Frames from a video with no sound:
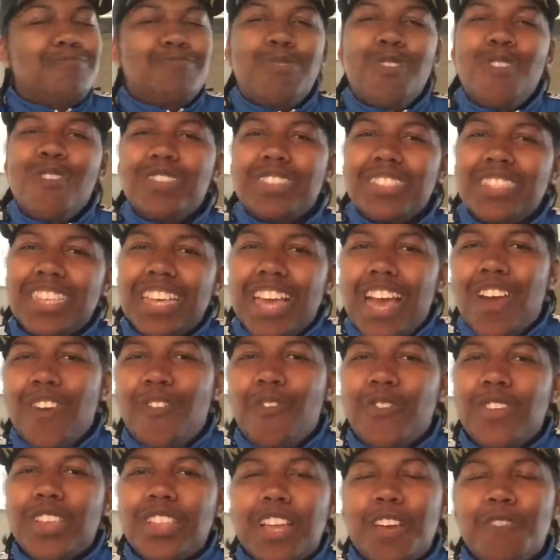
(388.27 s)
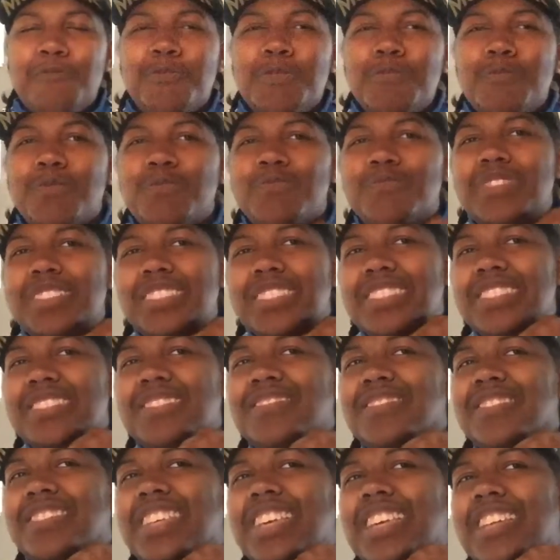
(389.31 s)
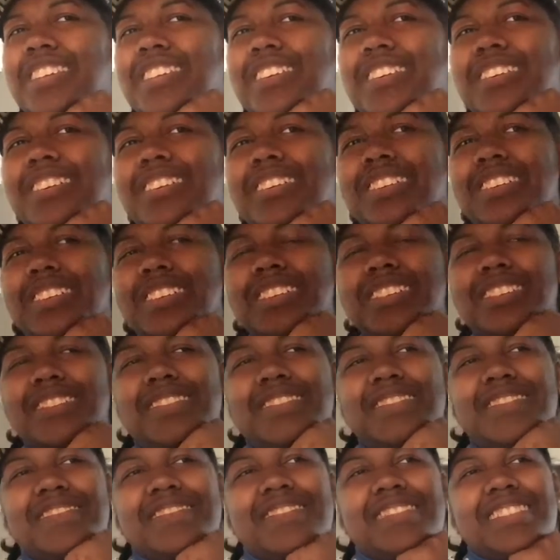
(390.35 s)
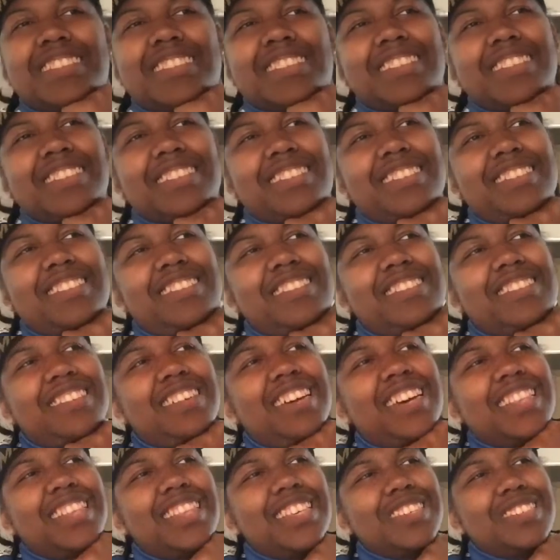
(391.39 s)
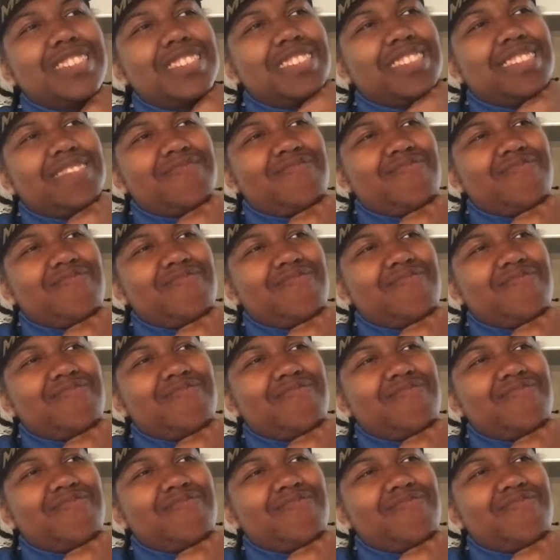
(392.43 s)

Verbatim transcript: Personally, I feel like people misunderstand that. Uh, uh, I think.